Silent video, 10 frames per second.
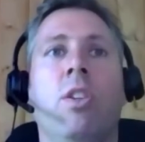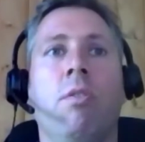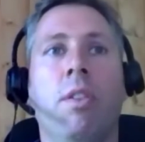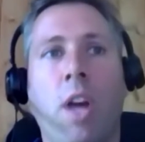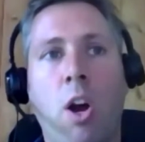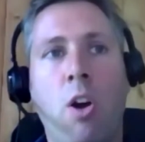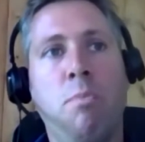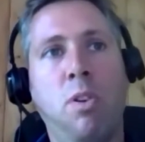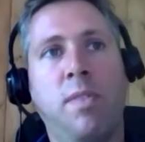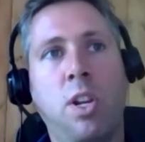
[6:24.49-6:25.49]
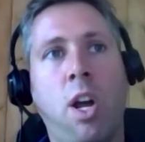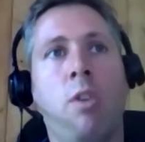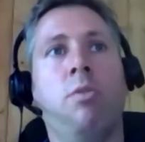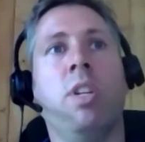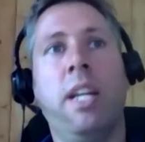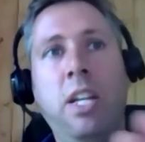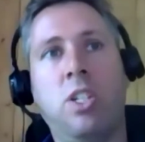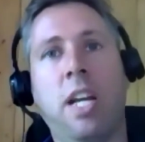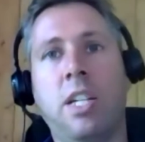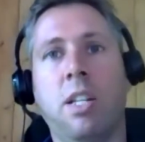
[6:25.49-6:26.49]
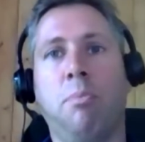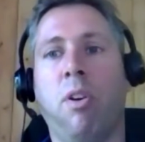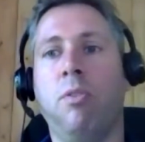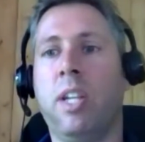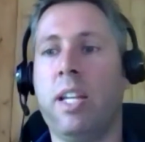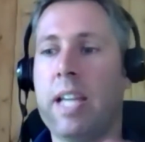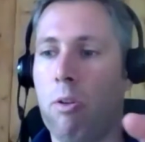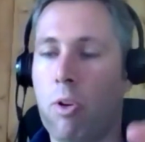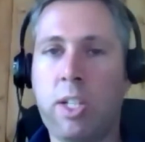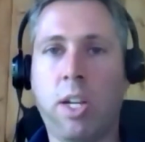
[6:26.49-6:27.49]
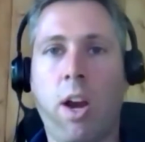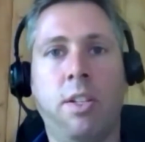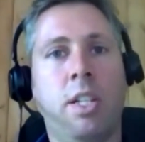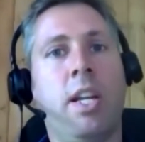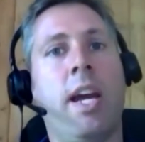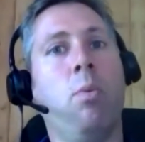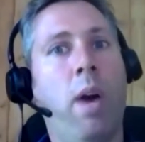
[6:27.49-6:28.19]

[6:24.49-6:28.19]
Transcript: so that the home mover knows at each stage of the process how long it's going to take,